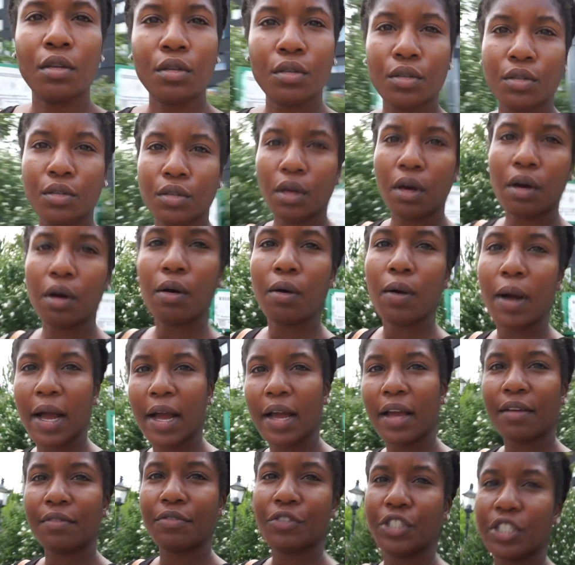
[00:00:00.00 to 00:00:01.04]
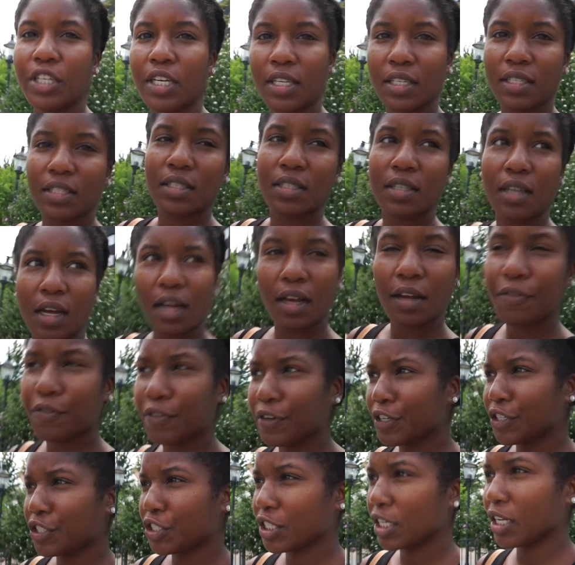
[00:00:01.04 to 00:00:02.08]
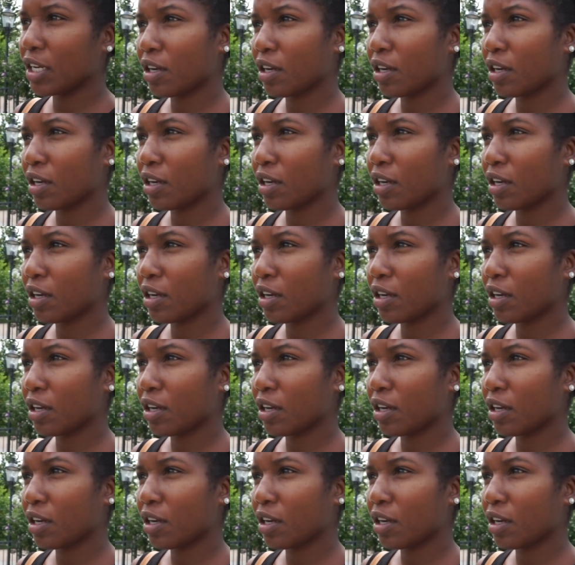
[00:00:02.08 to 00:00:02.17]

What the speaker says: So I have just finished